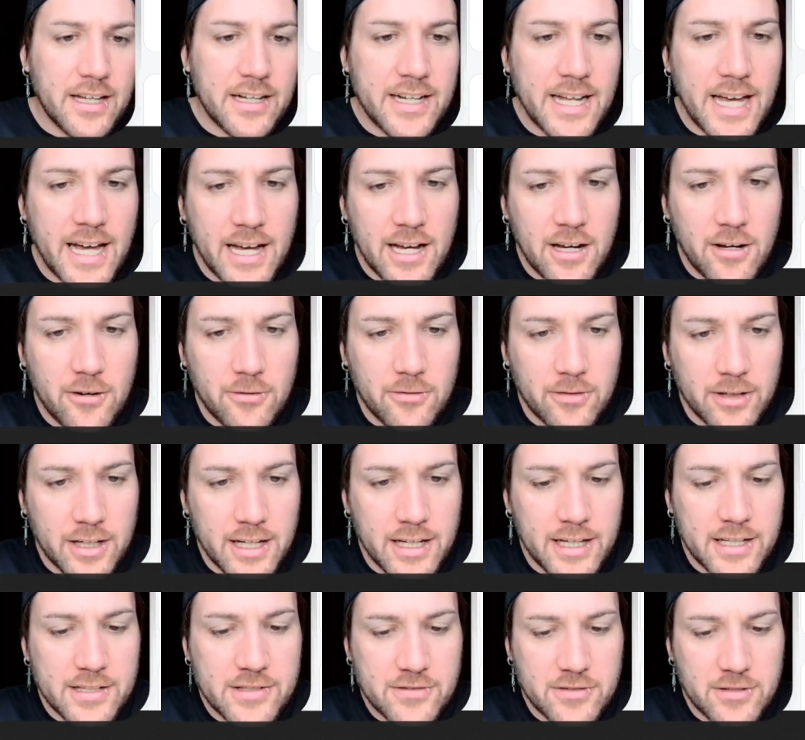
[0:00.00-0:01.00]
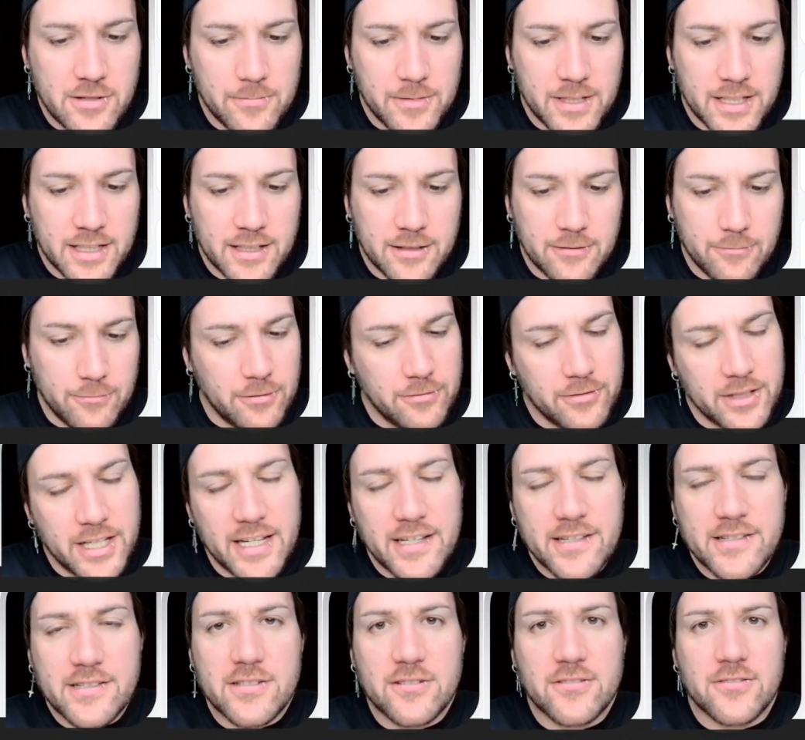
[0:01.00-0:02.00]
Now, assuming, well,
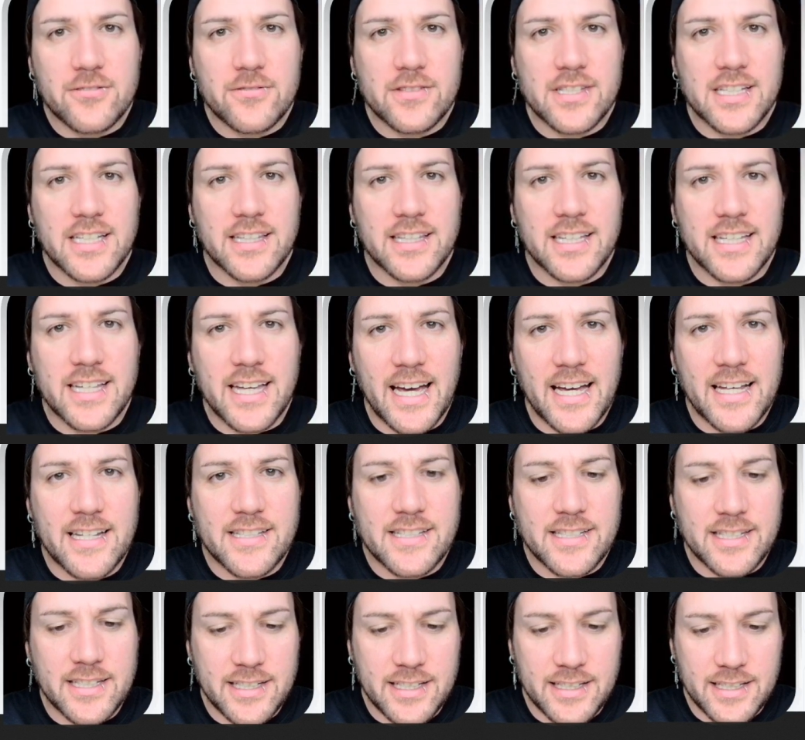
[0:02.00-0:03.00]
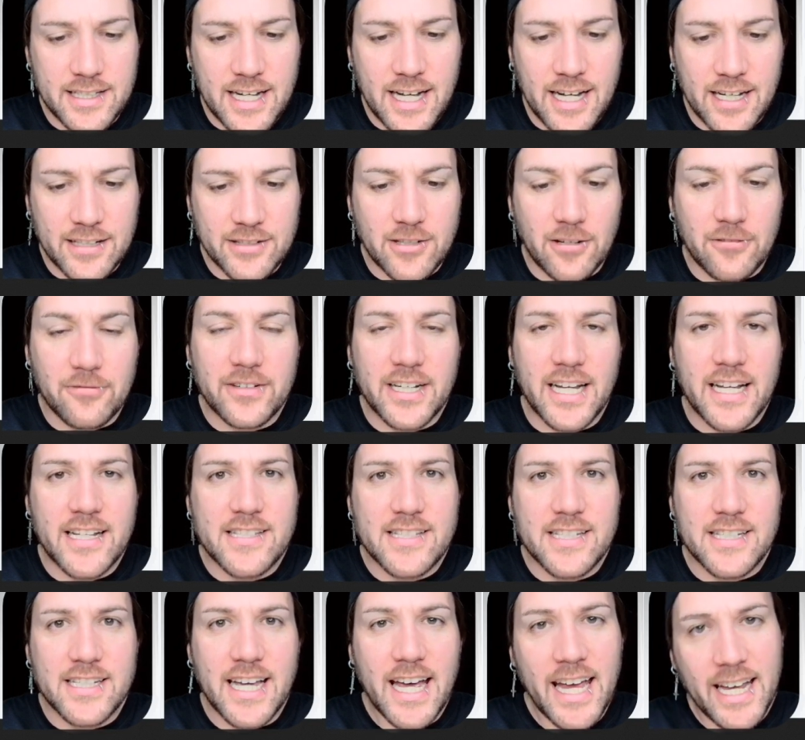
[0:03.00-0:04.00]
yes, you're using the anti uh, Dolphin
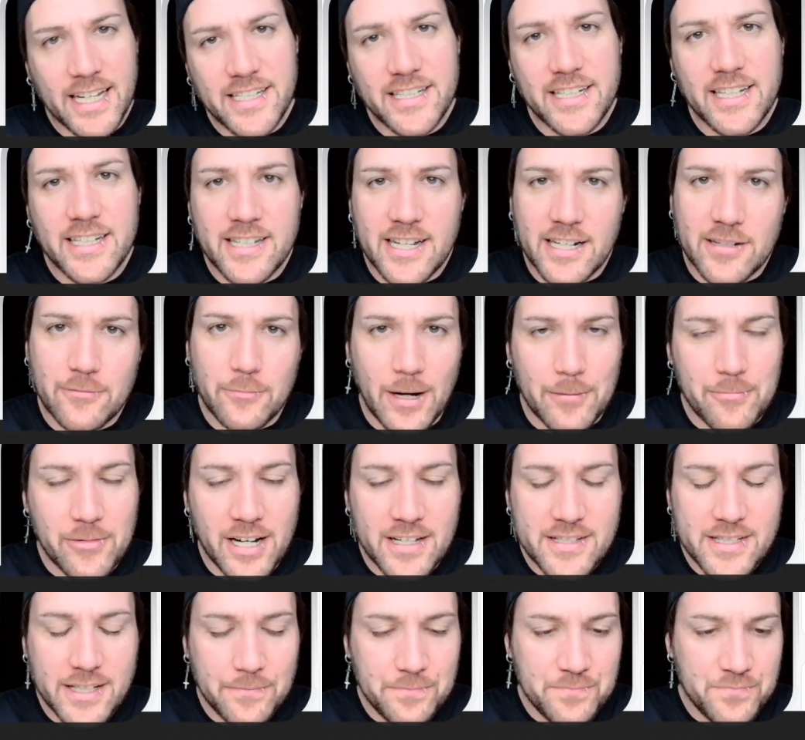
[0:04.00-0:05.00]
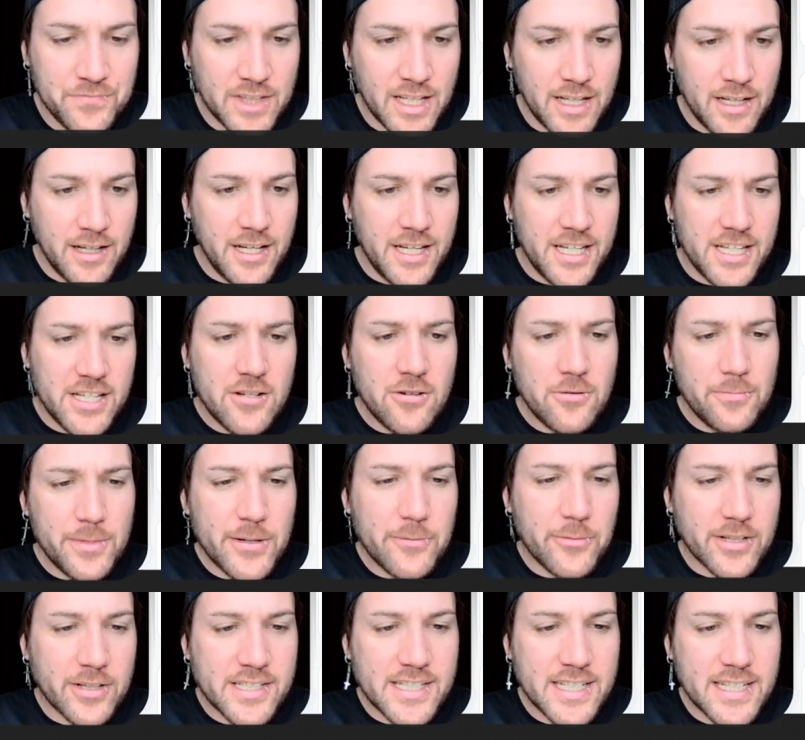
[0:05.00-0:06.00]
Anty anti detect web browser, you'll
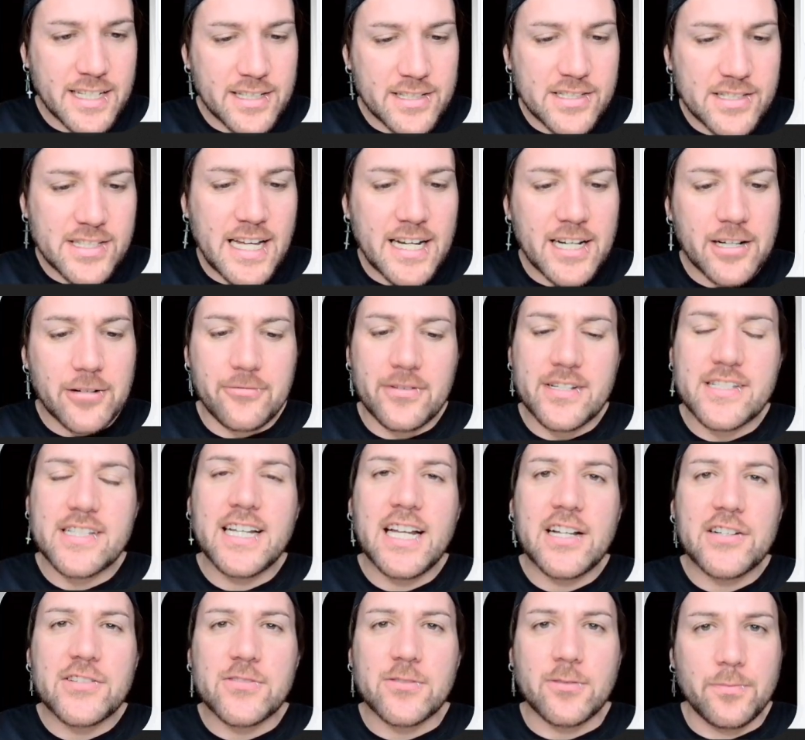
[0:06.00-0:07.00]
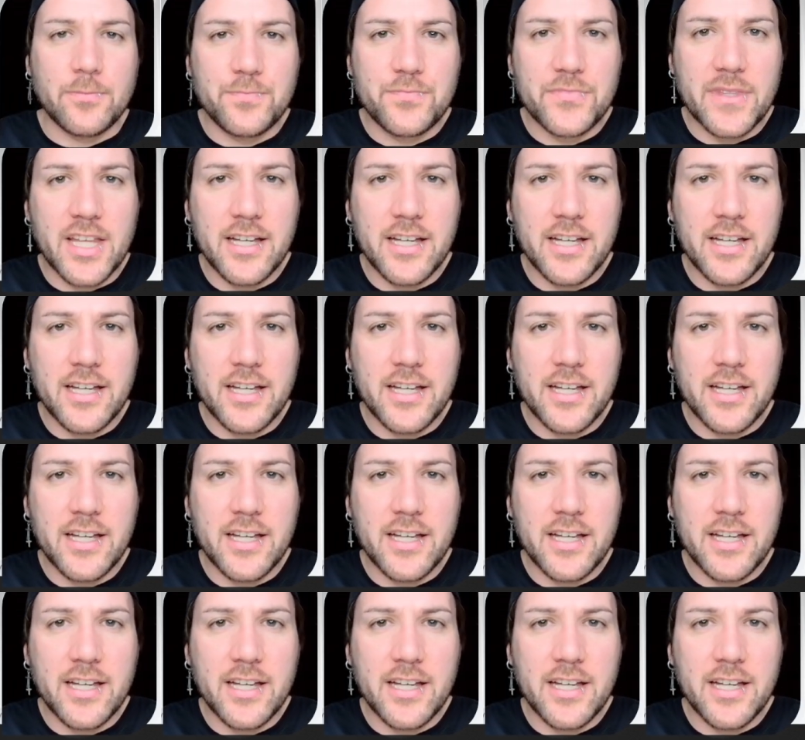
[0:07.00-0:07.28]
be wanting static residential.